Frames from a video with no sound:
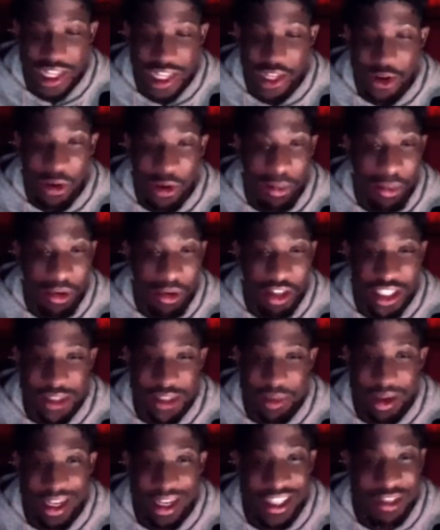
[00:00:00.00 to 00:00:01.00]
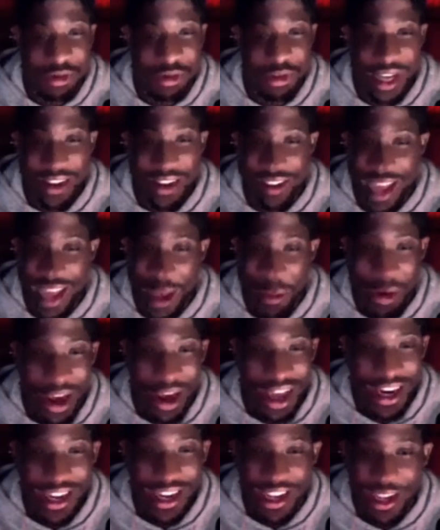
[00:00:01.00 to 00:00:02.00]
Dylan Brooks, maybe get some draft capital
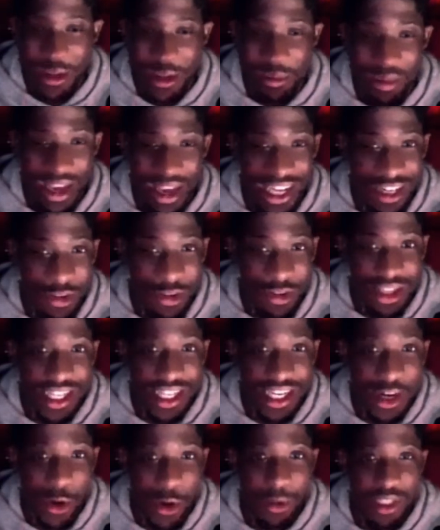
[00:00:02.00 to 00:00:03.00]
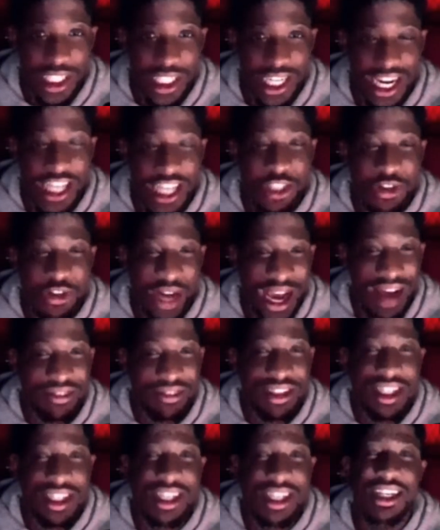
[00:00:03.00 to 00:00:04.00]
out of him, and really go into that draft.